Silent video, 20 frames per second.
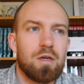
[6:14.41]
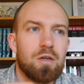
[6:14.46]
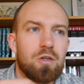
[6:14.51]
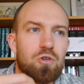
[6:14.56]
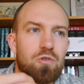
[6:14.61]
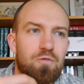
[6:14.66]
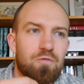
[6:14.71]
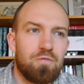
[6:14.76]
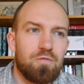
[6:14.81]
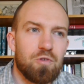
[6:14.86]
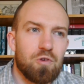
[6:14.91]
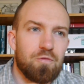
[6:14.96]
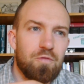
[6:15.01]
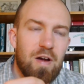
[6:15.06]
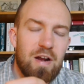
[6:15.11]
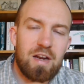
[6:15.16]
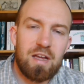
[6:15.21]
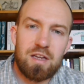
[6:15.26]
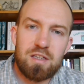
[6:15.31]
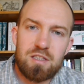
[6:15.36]
you're
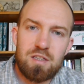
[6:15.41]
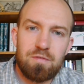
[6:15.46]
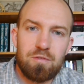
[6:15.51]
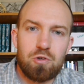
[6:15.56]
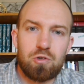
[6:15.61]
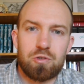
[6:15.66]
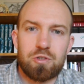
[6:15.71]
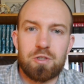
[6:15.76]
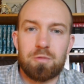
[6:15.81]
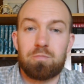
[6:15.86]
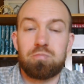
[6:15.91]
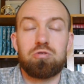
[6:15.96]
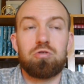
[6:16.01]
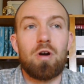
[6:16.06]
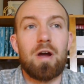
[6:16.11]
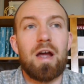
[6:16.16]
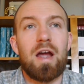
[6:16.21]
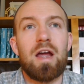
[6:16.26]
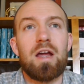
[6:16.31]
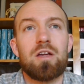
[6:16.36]
finding it difficult to
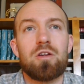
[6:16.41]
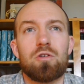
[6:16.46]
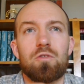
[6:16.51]
pray,